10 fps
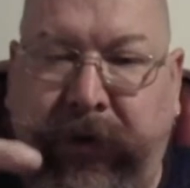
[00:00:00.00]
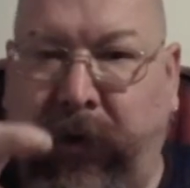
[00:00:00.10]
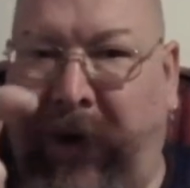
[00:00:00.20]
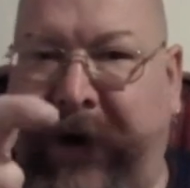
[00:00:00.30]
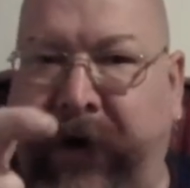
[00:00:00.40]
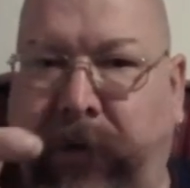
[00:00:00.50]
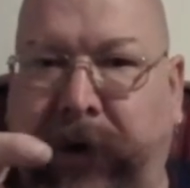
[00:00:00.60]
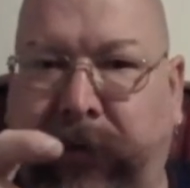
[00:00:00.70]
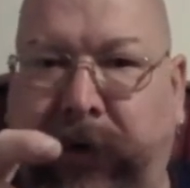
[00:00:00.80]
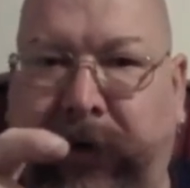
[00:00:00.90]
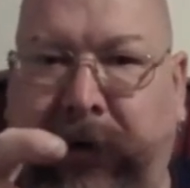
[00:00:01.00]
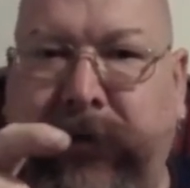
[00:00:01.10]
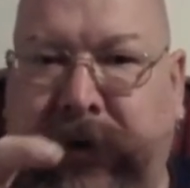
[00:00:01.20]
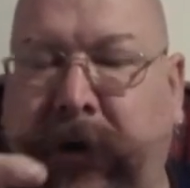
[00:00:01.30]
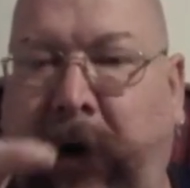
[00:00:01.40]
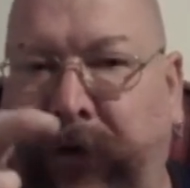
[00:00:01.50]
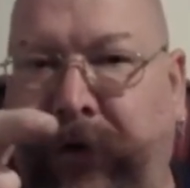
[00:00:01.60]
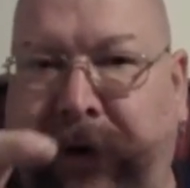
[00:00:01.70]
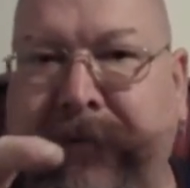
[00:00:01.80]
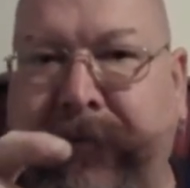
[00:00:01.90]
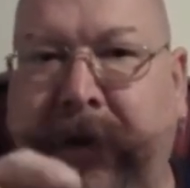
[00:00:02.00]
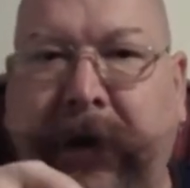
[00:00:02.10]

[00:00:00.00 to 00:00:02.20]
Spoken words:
wire where it was on the crimp,